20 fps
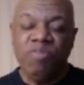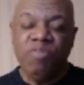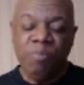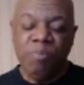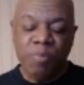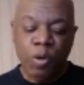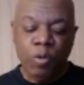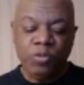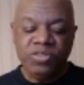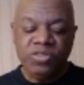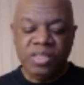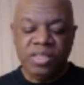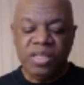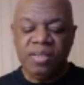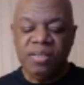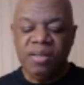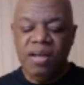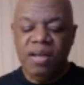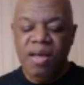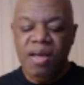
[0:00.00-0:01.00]
of
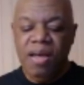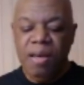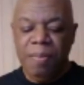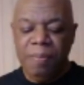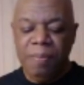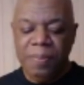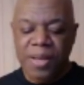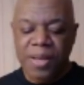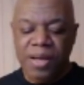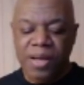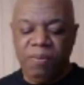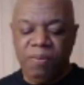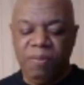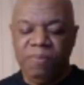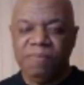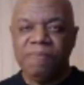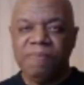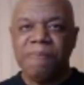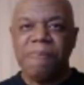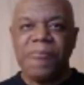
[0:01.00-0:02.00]
molten metal.
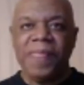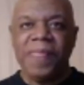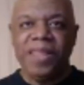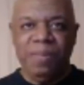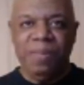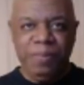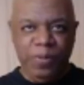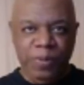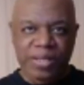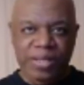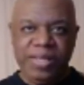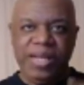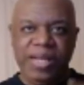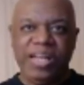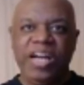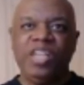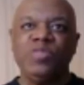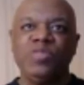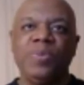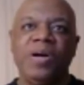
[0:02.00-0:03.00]
Let me read
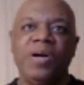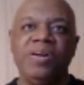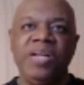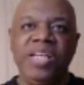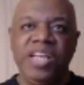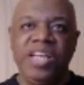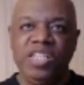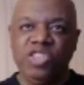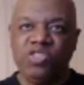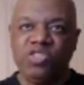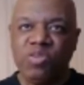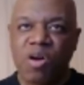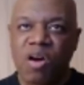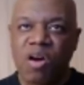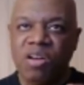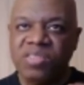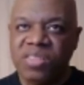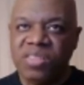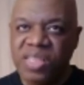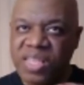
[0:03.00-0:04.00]
that last part again.
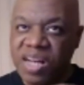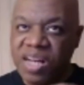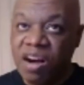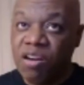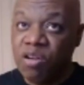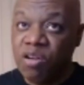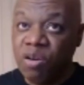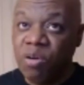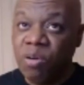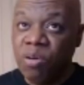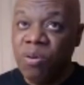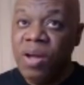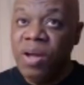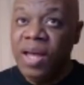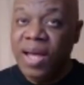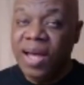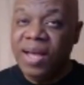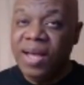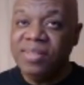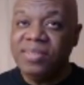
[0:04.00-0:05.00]
Dross, D R O
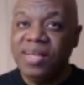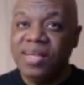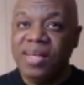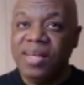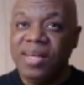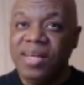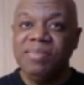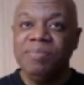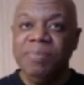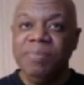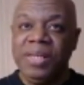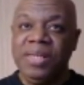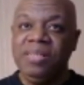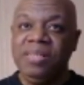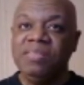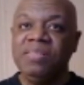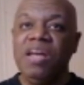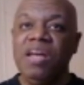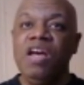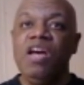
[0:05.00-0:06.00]
S S,
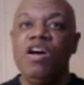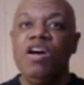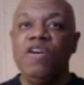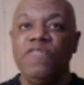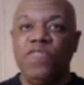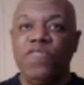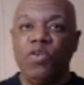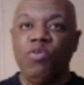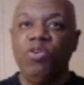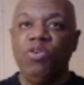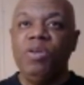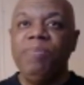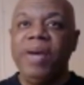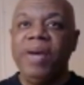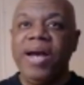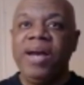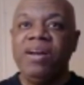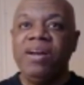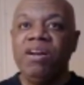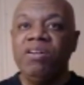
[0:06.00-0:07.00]
means foreign
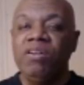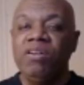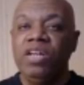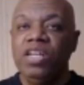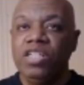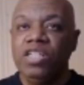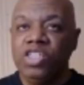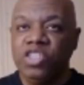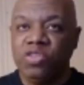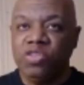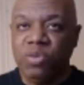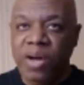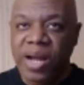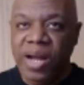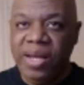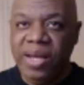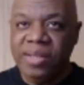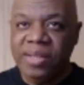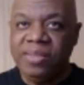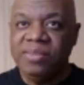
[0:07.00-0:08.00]
matter,
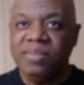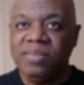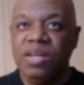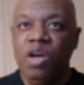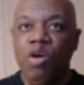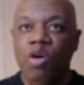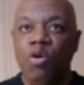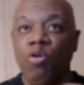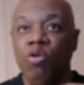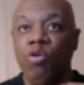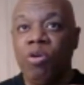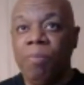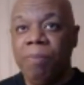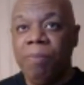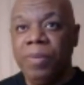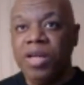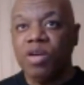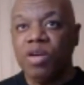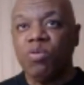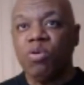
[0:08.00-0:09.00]
dregs, or
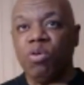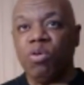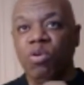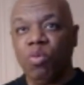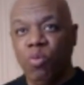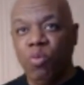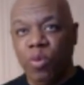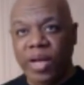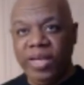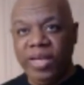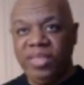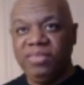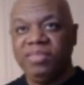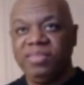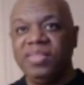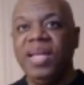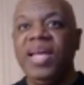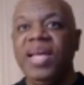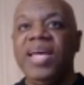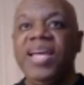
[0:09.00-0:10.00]
mineral
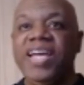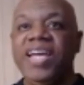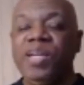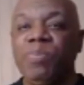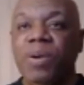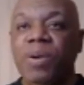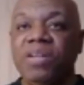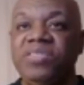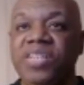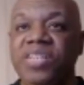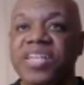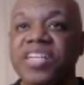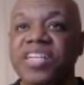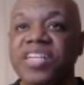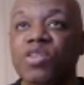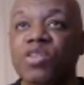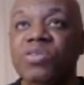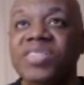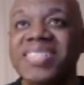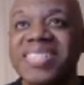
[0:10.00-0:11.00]
waste, in
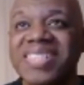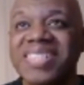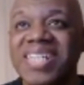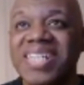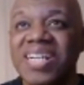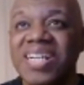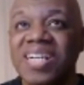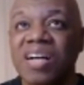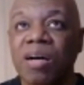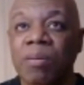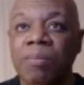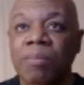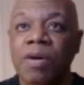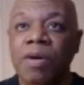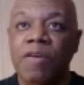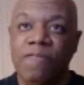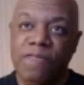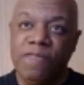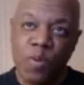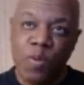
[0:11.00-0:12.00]
particular
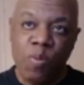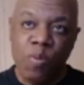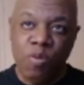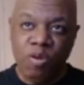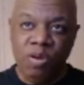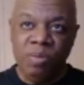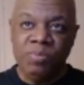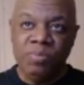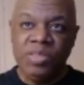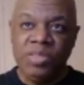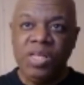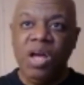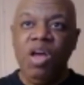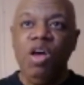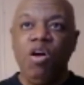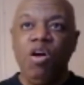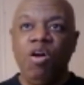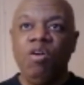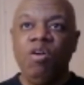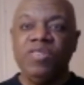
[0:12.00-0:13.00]
scum formed
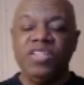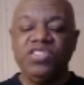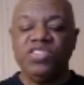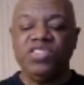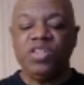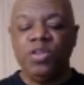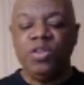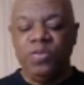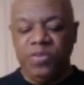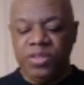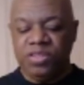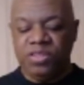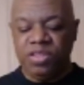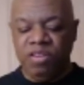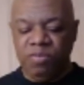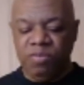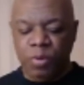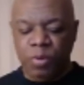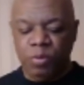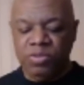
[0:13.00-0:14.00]
on the
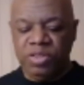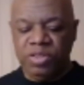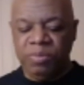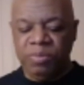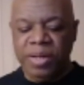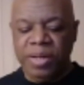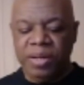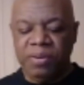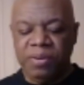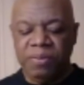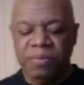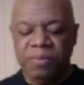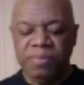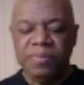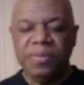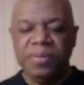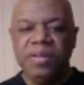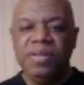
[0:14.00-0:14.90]
surface of molten metal.